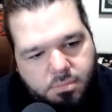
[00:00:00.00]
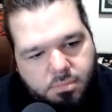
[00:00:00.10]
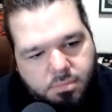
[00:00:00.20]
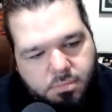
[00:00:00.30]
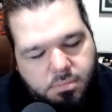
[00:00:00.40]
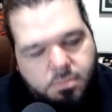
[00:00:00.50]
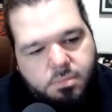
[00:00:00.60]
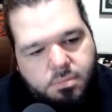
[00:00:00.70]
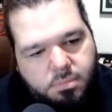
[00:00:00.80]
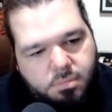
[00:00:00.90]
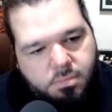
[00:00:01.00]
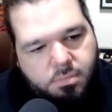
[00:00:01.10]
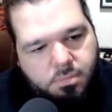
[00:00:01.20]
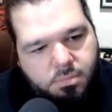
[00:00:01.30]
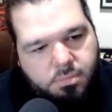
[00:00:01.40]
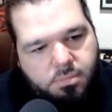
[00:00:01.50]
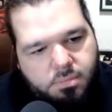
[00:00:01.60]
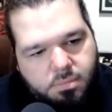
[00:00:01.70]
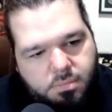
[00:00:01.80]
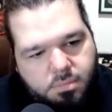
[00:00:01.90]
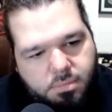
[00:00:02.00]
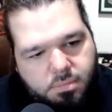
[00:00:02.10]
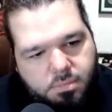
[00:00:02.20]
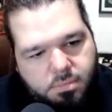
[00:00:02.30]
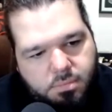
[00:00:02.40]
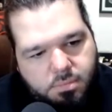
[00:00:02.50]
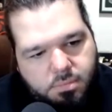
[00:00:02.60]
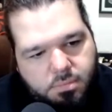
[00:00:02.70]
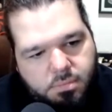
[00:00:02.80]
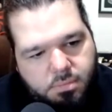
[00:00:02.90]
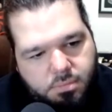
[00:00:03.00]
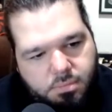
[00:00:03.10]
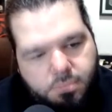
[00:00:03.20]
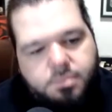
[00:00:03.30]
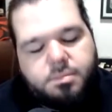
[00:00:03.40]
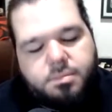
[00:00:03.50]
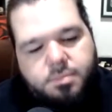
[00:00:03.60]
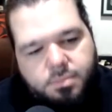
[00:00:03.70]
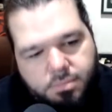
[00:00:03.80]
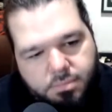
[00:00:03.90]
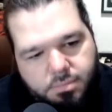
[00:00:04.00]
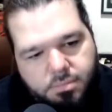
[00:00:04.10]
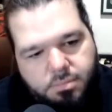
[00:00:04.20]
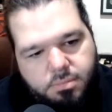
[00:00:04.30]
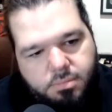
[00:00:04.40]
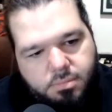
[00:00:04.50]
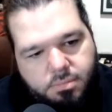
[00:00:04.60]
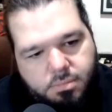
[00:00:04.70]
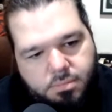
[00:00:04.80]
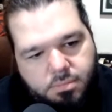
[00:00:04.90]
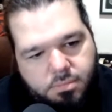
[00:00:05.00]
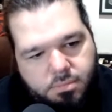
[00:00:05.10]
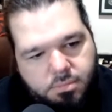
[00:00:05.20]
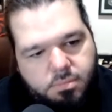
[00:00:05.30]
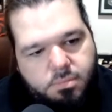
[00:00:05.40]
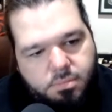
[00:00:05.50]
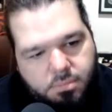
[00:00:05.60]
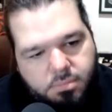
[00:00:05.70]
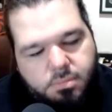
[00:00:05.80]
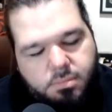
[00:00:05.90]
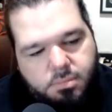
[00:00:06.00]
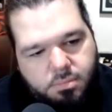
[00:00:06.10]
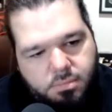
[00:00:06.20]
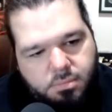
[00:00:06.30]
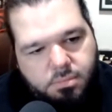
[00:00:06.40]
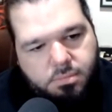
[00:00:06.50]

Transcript: (not speaking)